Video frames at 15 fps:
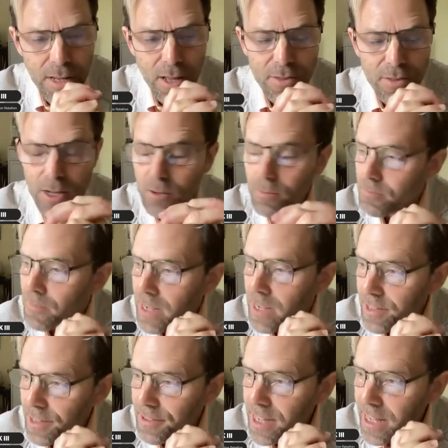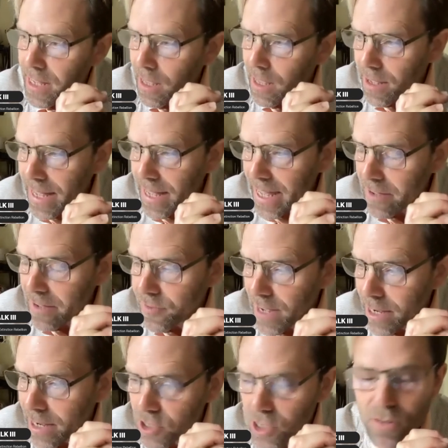So, as I say, if
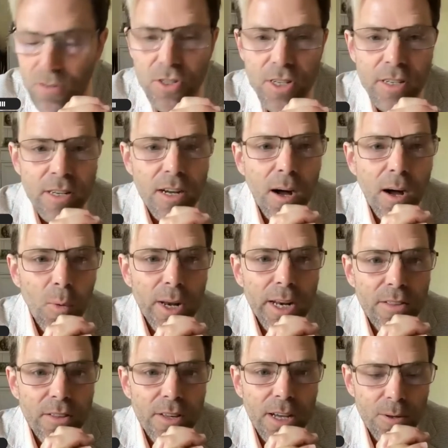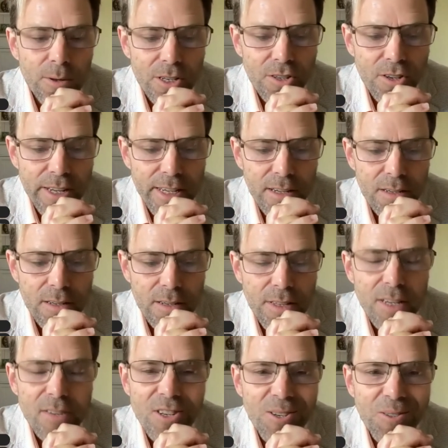our children are willing to go on strike, and
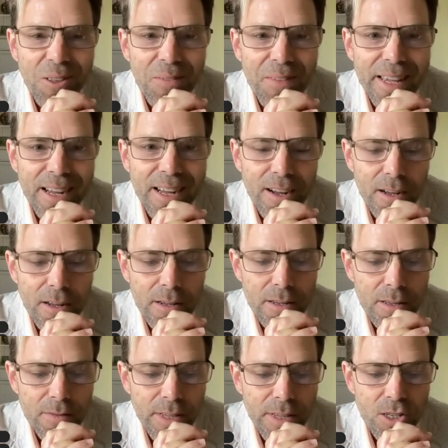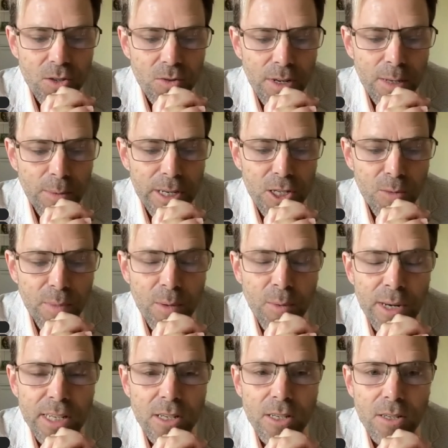they've shown that they are, then surely we should be
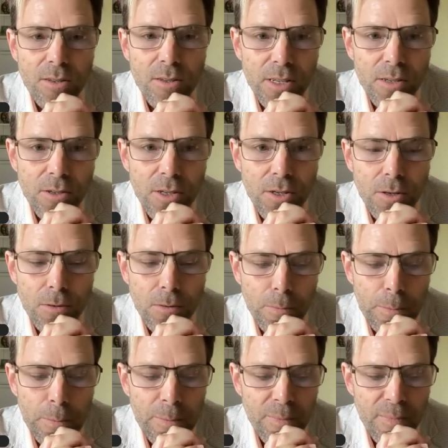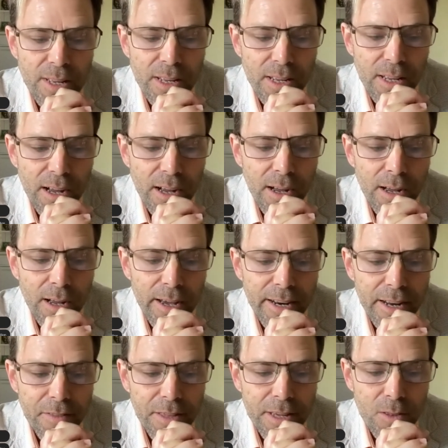willing to do so too. And
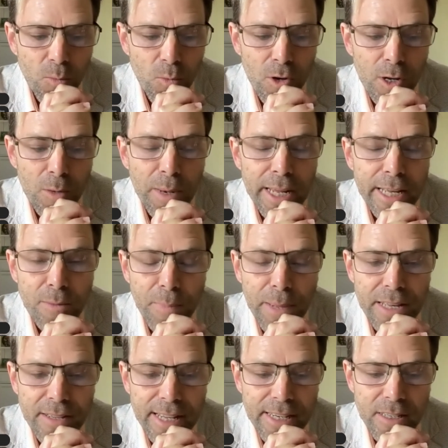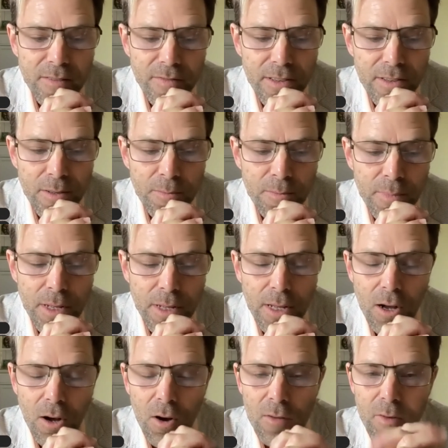I think that workplace-based activism
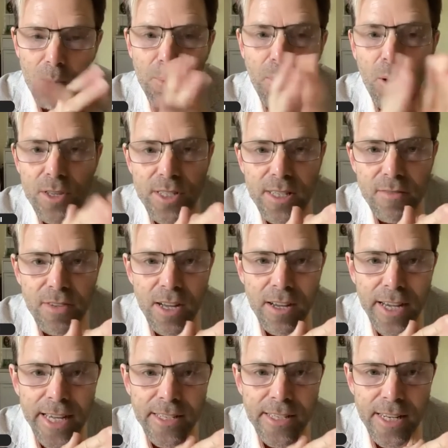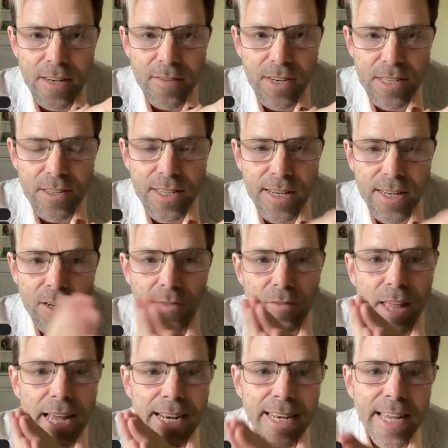of a positive kind, and if necessary of
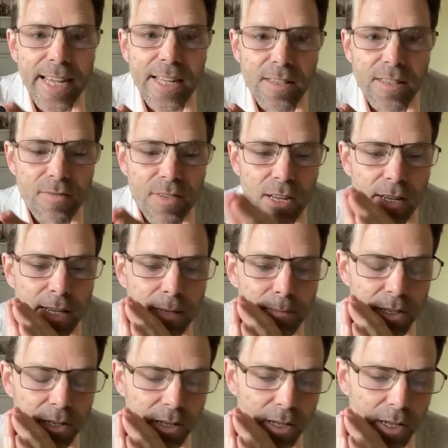that negative kind,